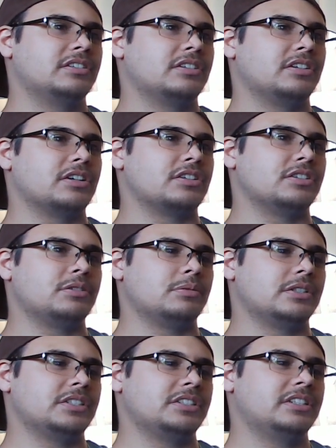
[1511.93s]
A good
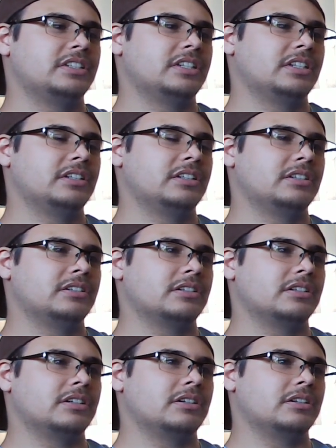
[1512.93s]
one.
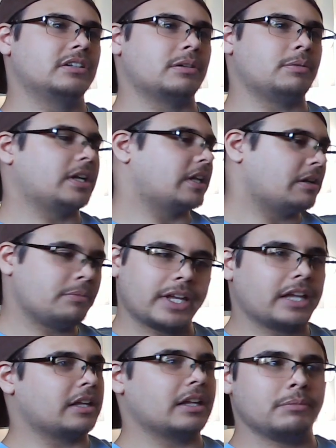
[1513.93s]
Come on, get him
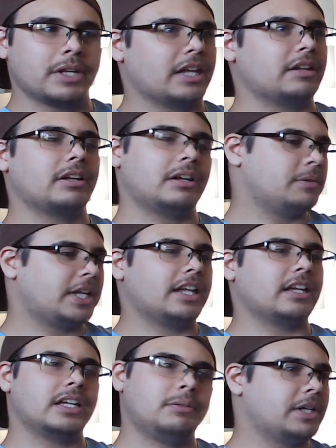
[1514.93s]
again, get him again, get him again,
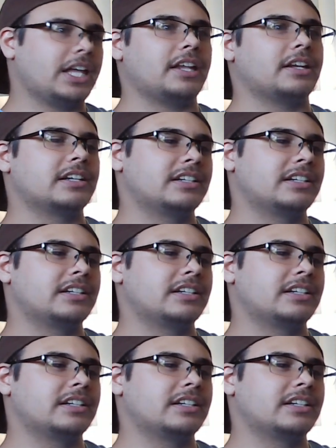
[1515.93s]
get him again.